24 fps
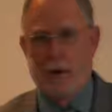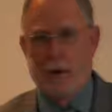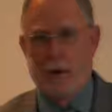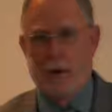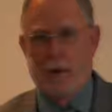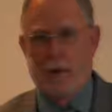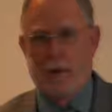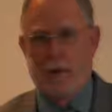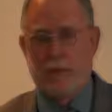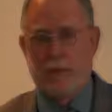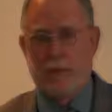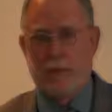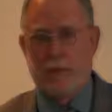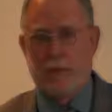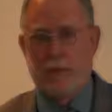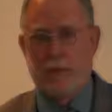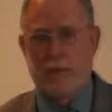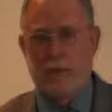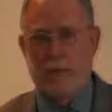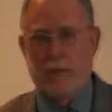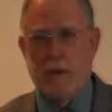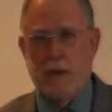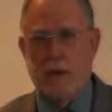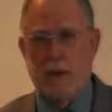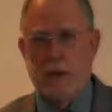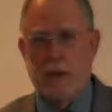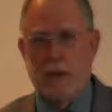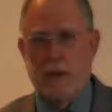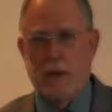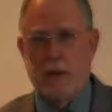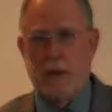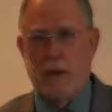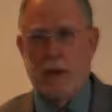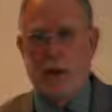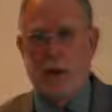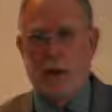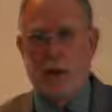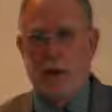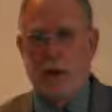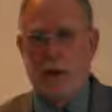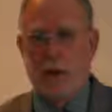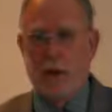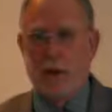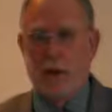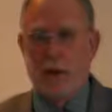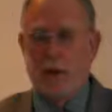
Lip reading: No one is speaking in this clip.